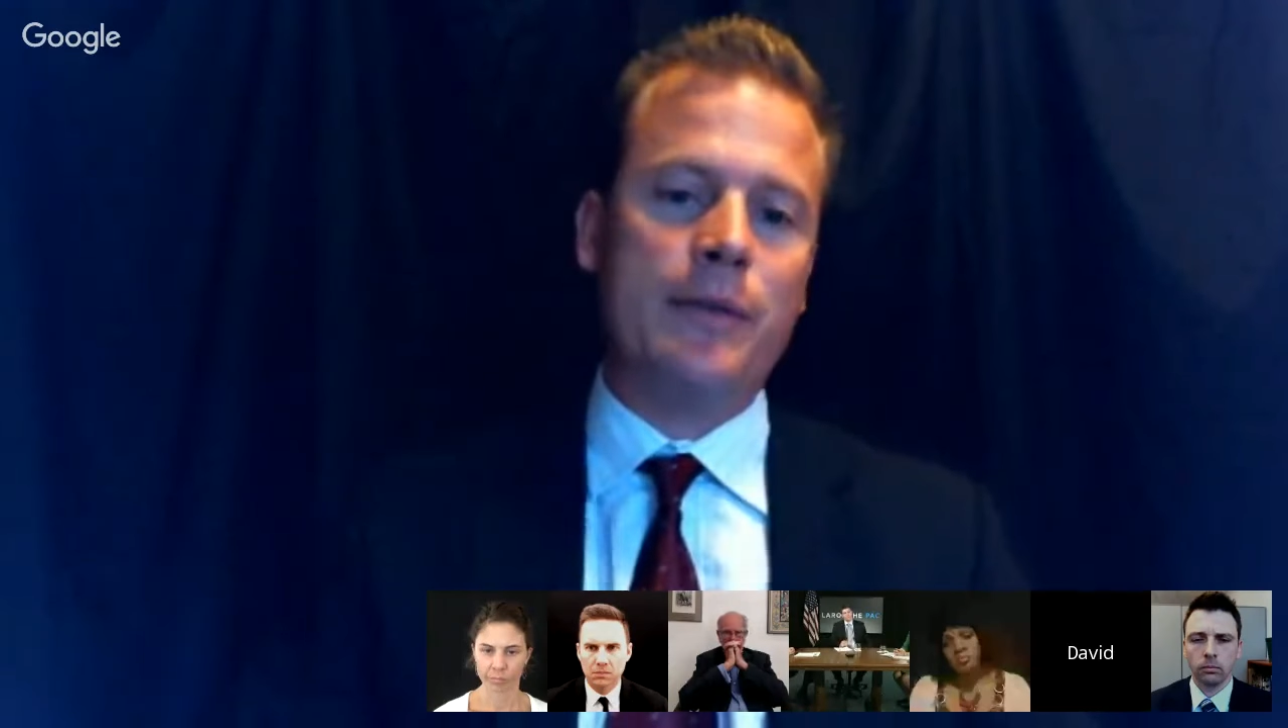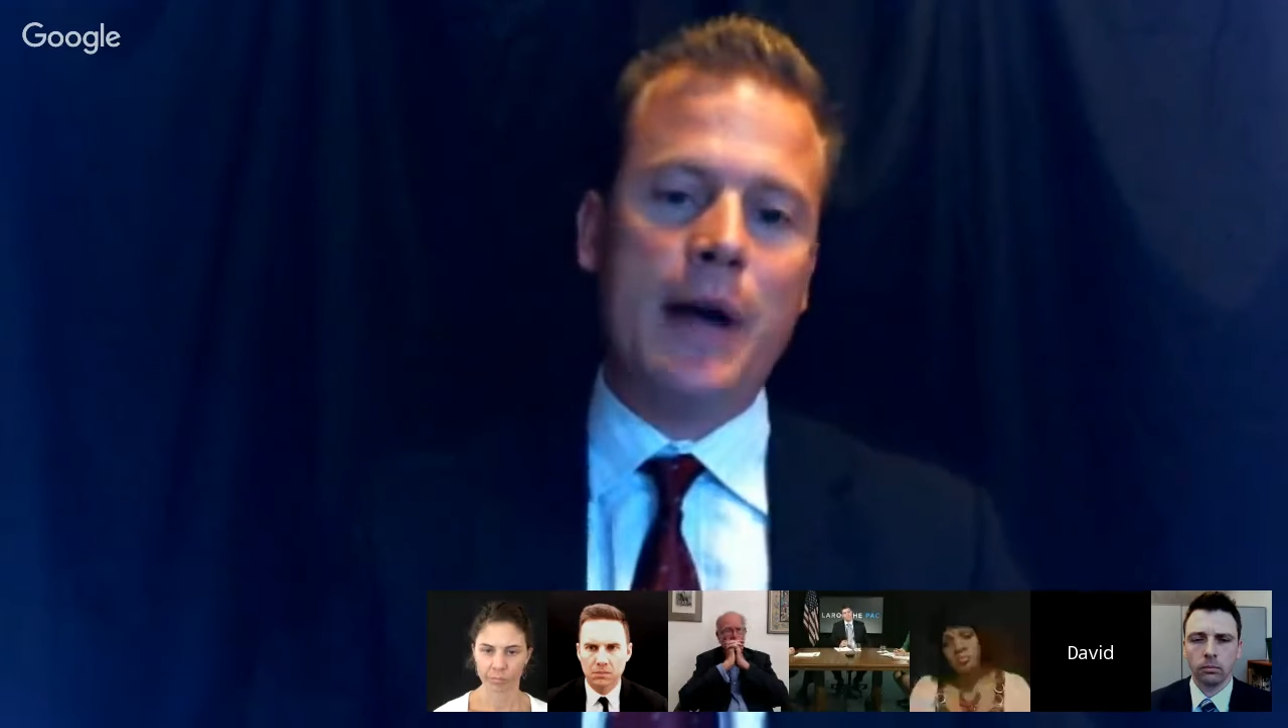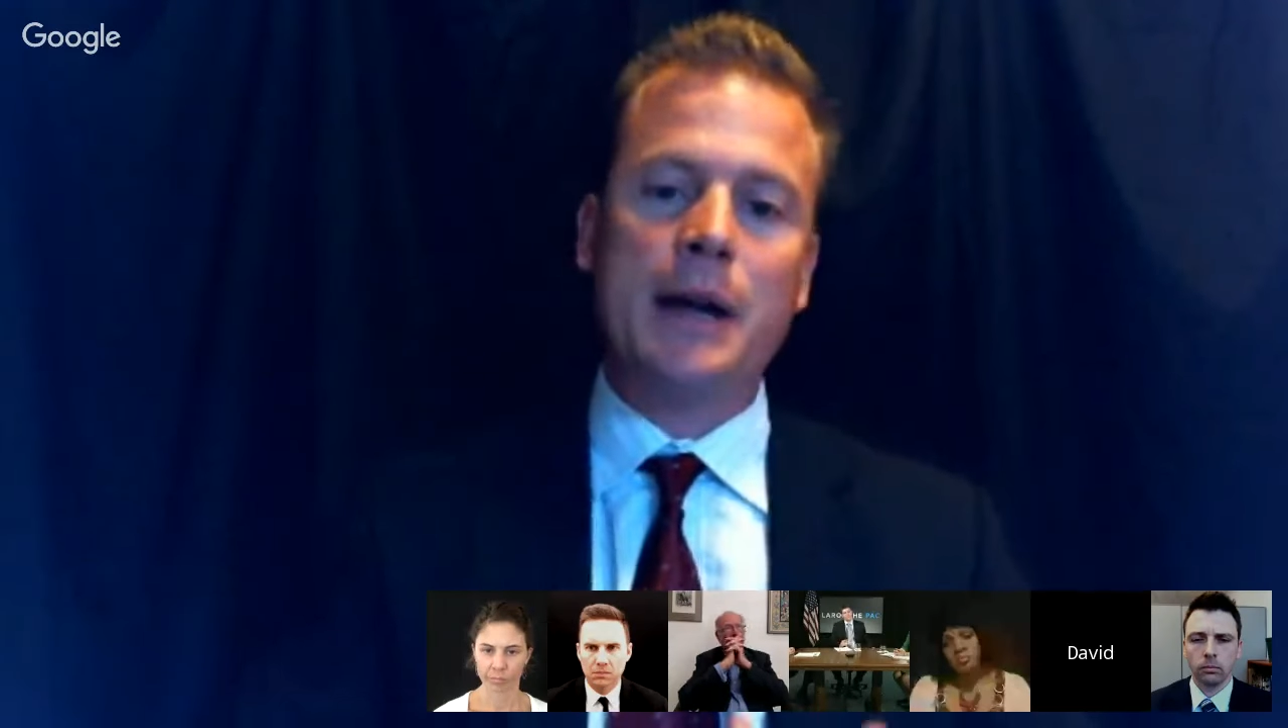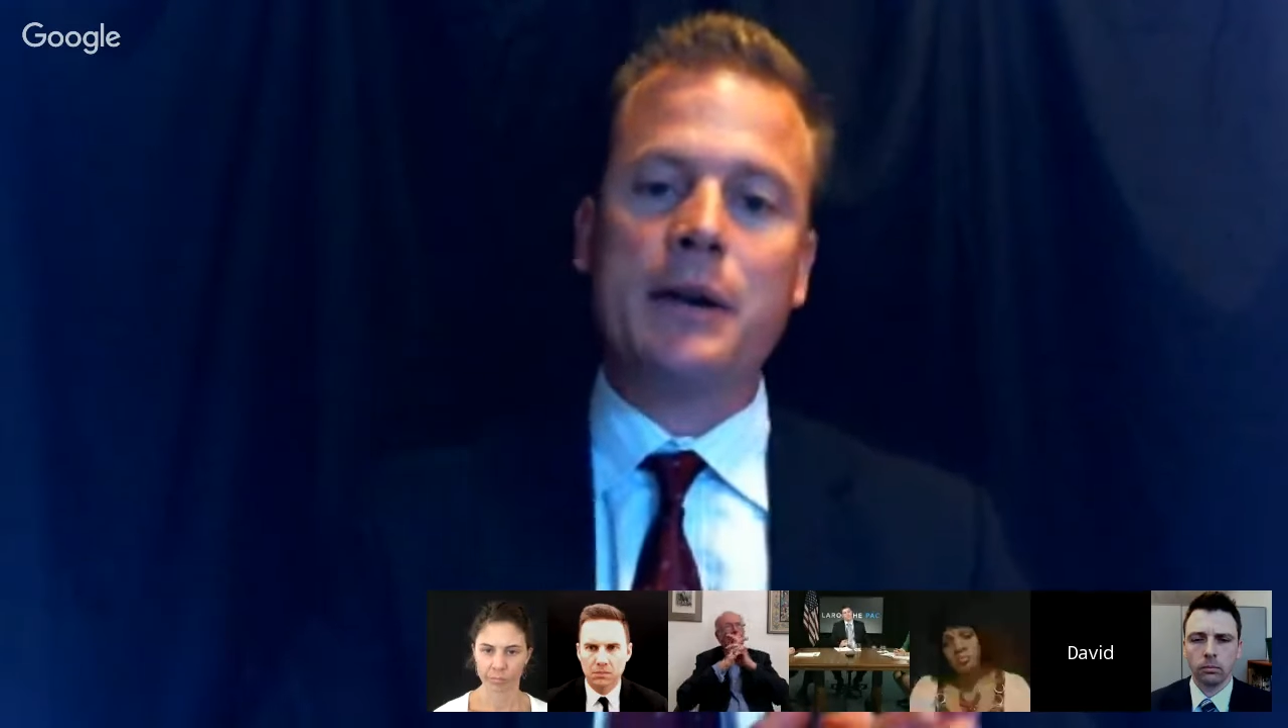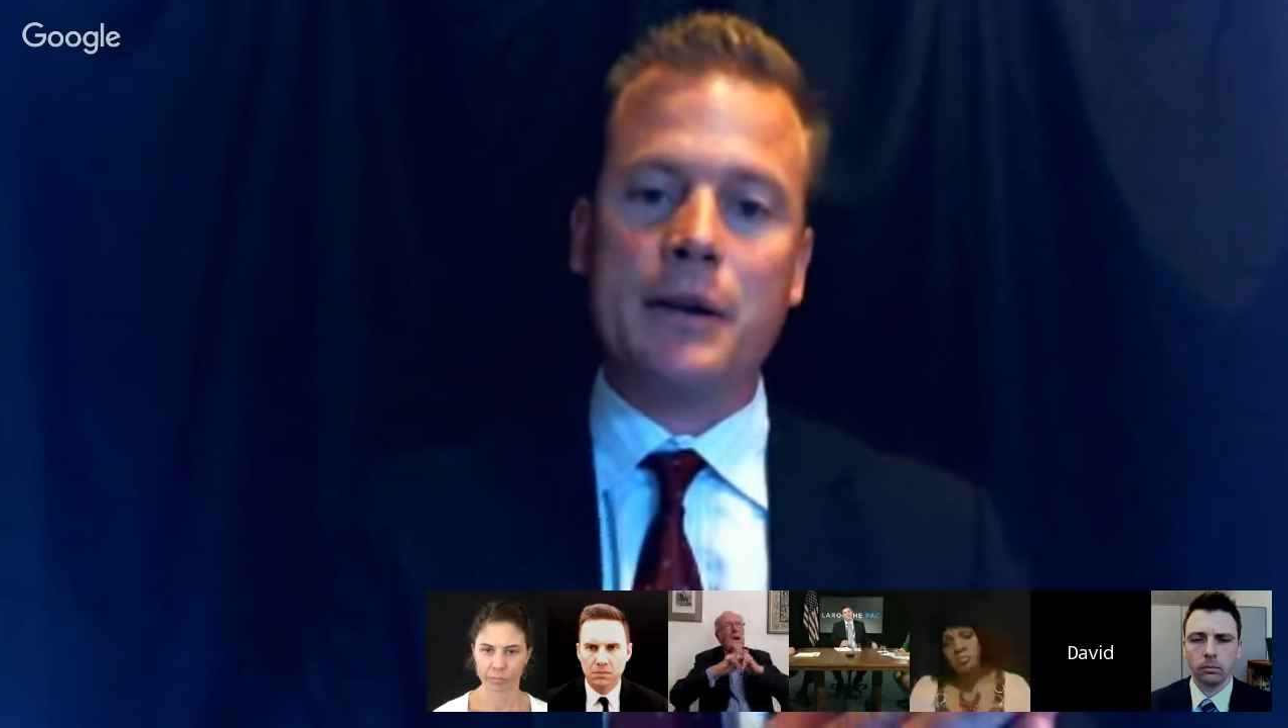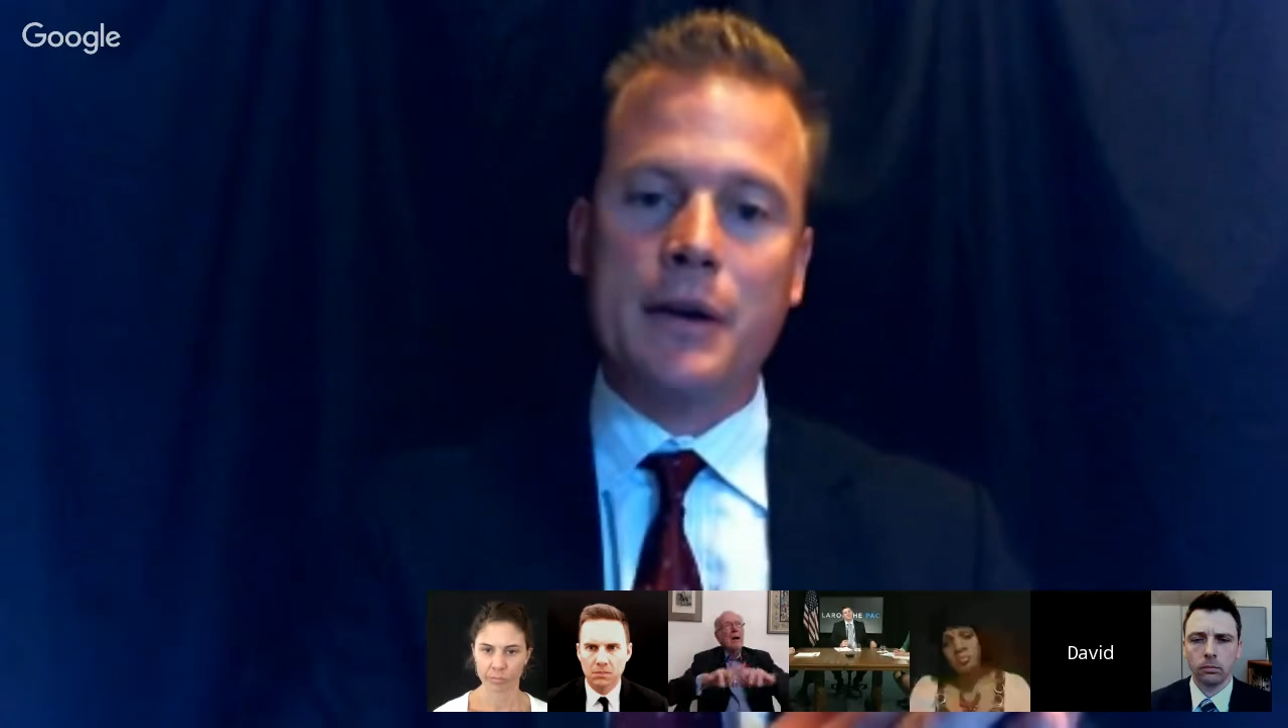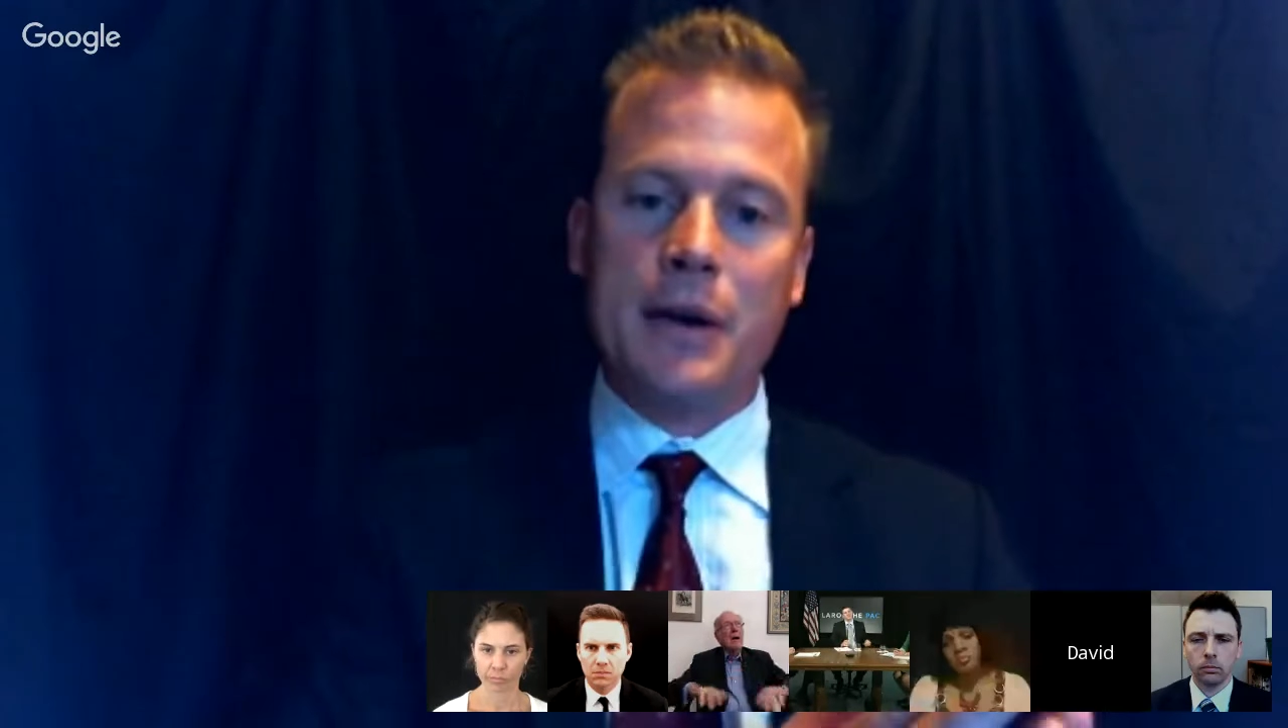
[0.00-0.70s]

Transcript: vector